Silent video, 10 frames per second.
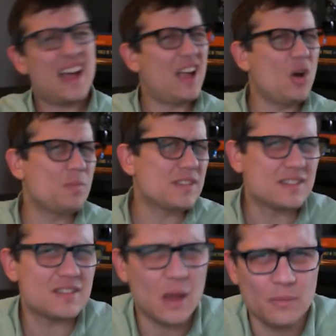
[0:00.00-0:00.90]
I hope
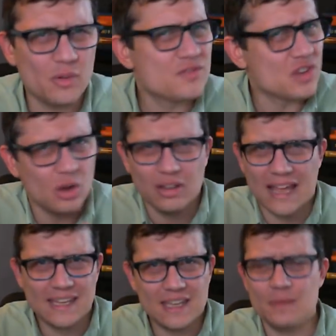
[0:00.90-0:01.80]
this is helpful. So
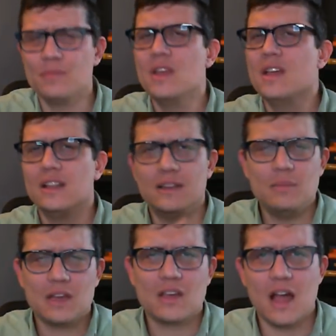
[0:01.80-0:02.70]
like it, leave
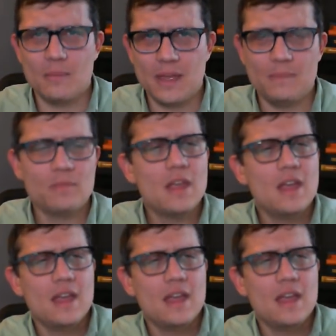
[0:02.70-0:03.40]
me a comment,